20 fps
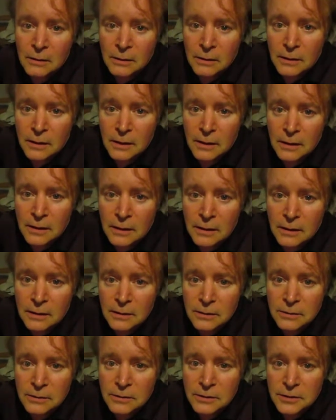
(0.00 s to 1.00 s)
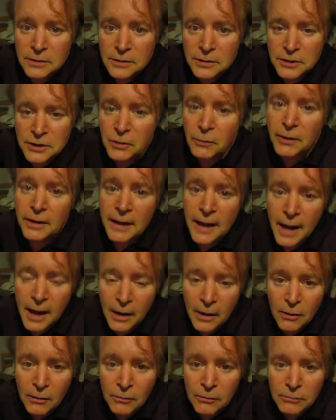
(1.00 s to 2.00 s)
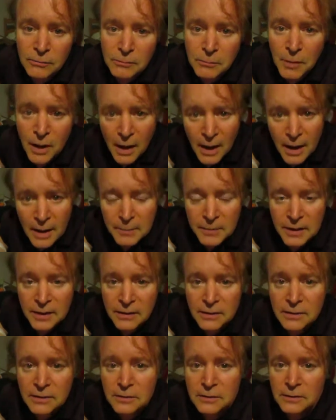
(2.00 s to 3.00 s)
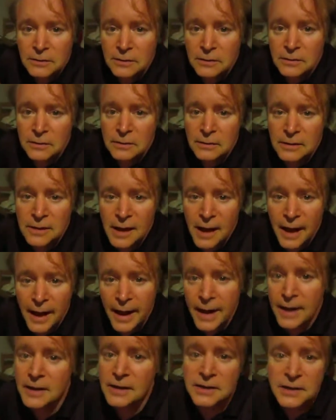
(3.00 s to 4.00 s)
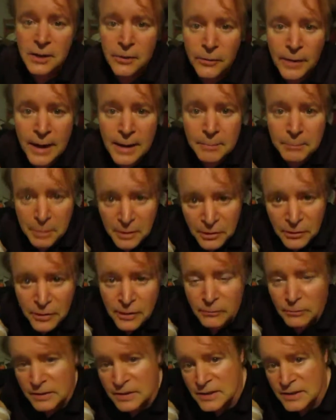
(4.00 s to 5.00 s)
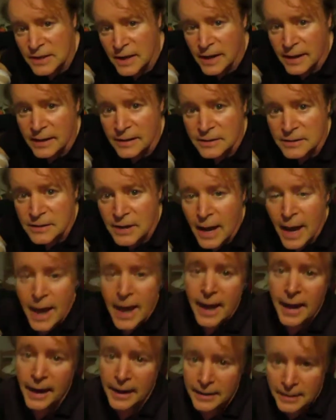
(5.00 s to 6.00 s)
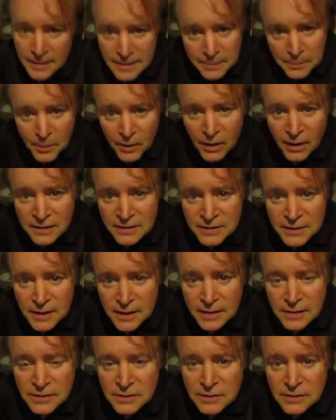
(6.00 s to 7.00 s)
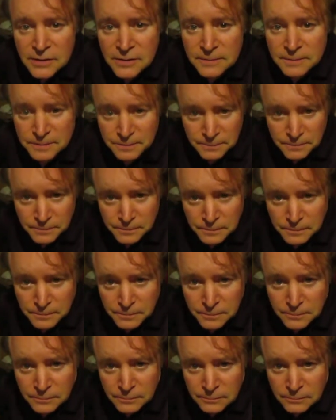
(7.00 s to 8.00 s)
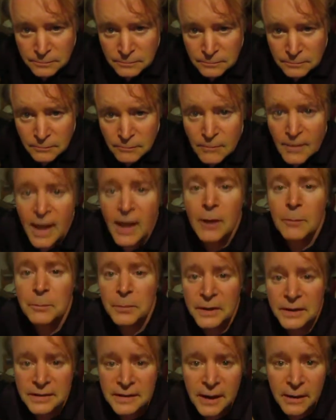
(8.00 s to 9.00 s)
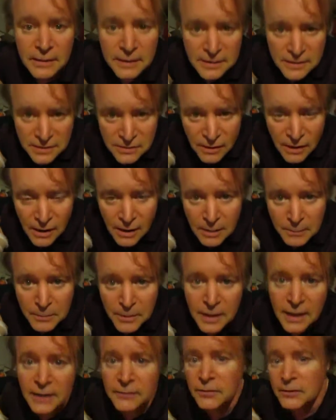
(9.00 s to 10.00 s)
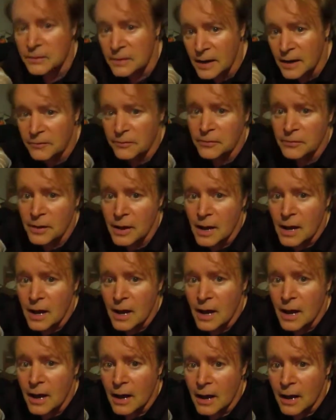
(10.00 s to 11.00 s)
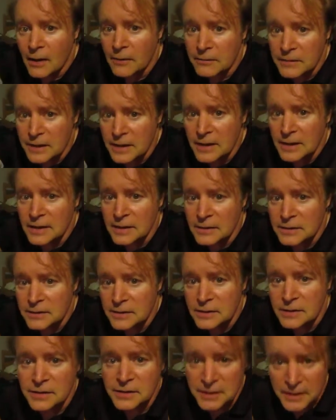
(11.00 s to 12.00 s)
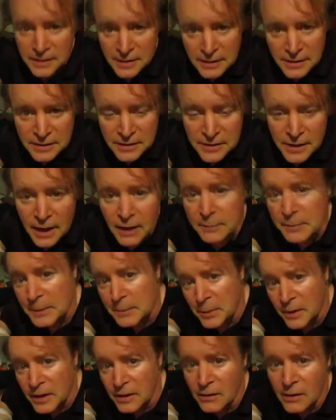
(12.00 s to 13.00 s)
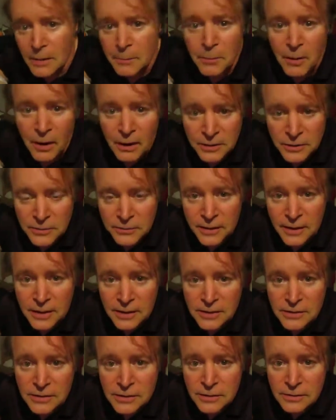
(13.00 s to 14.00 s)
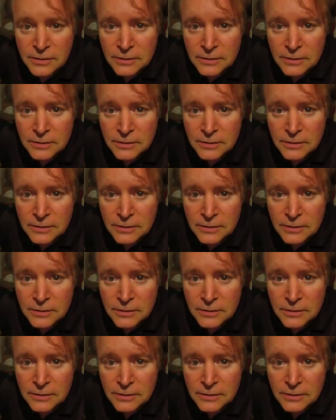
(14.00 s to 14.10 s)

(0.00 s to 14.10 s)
uh, showing how Muhammad and his Quran blew it with science, and in the process, helped bring down Islam. If enough of these CDs that I'll be putting on BART trains